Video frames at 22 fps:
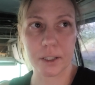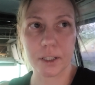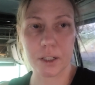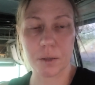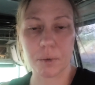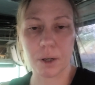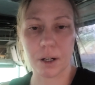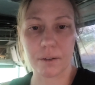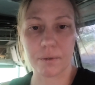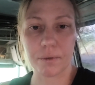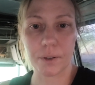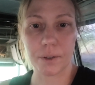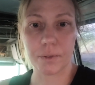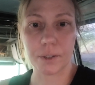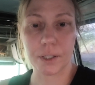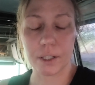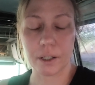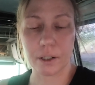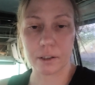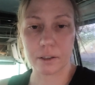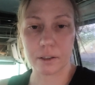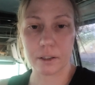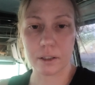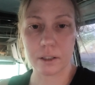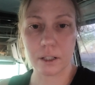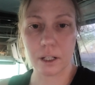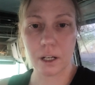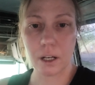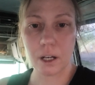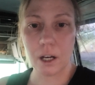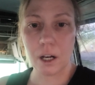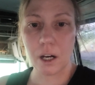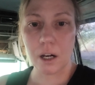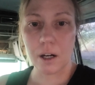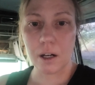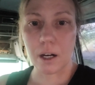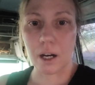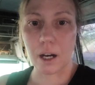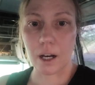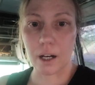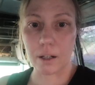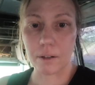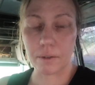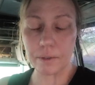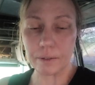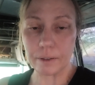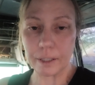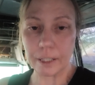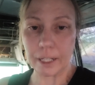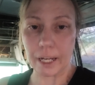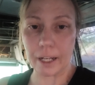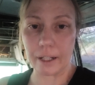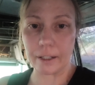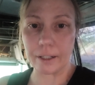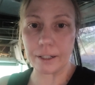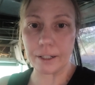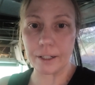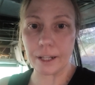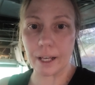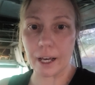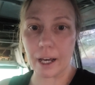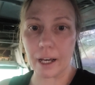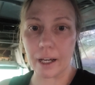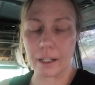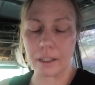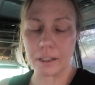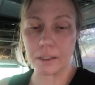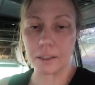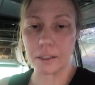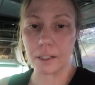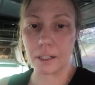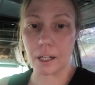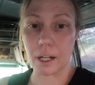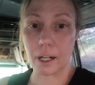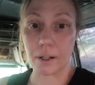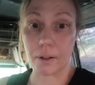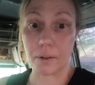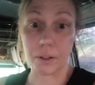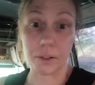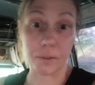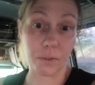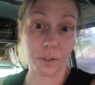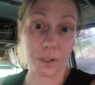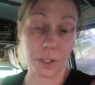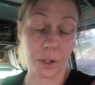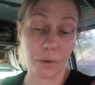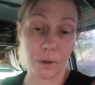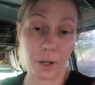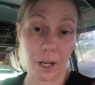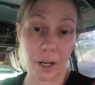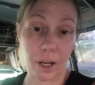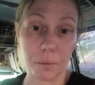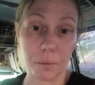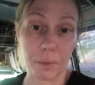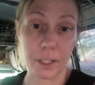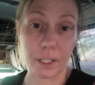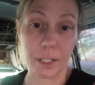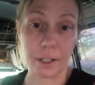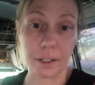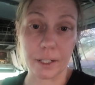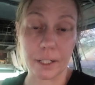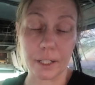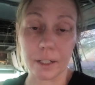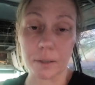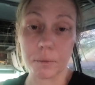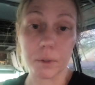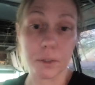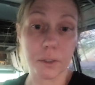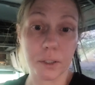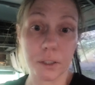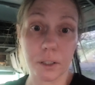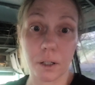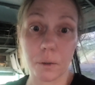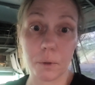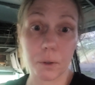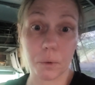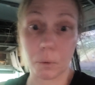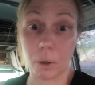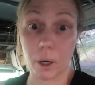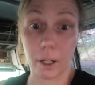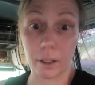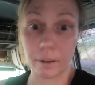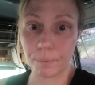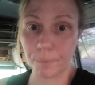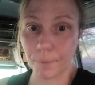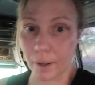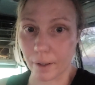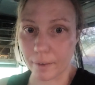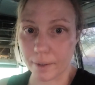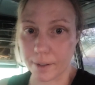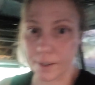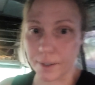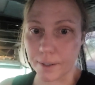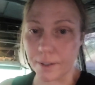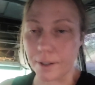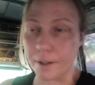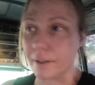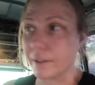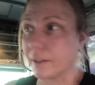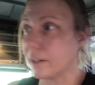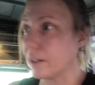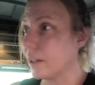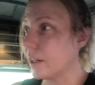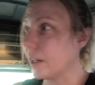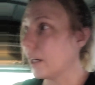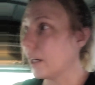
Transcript: It's about $50 for a gallon of that, and I don't even know many I need. I'm going to start with one. I'll let you know.